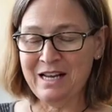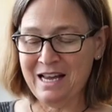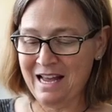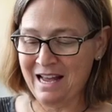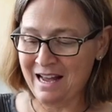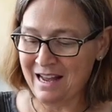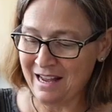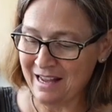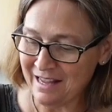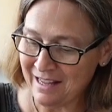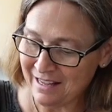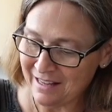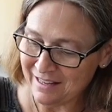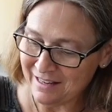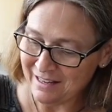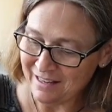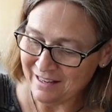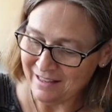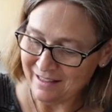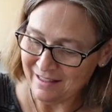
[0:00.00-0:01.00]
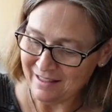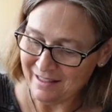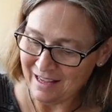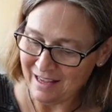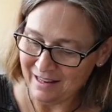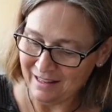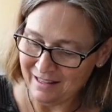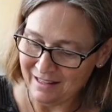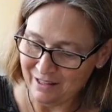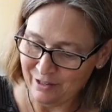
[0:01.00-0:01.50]
to add
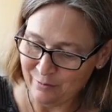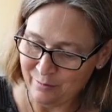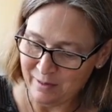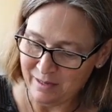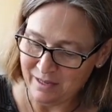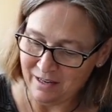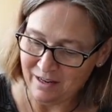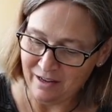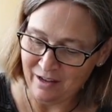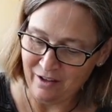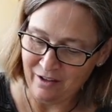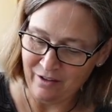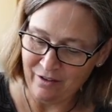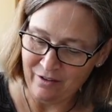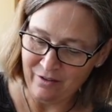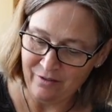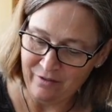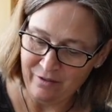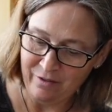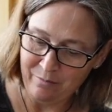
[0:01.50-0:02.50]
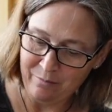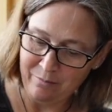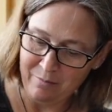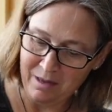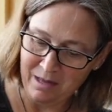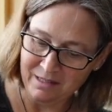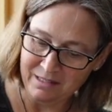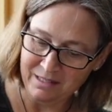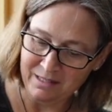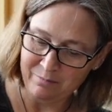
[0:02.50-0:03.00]
that little bit of
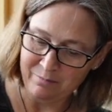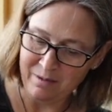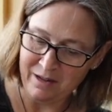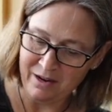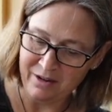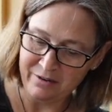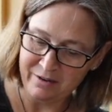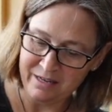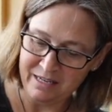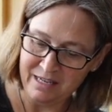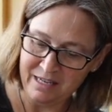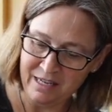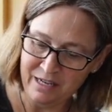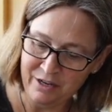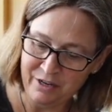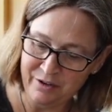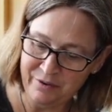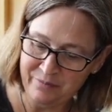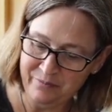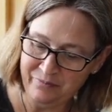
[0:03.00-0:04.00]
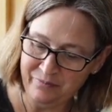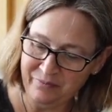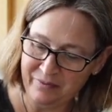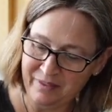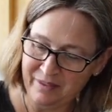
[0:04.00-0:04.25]
melted butter in here.